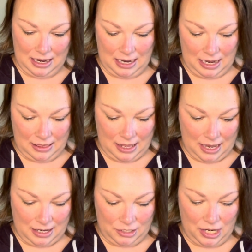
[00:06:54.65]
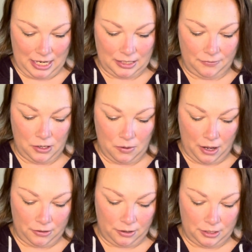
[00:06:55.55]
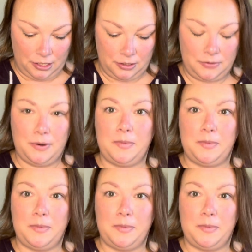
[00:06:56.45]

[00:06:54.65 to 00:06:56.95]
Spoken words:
And then she has a few others. Here's from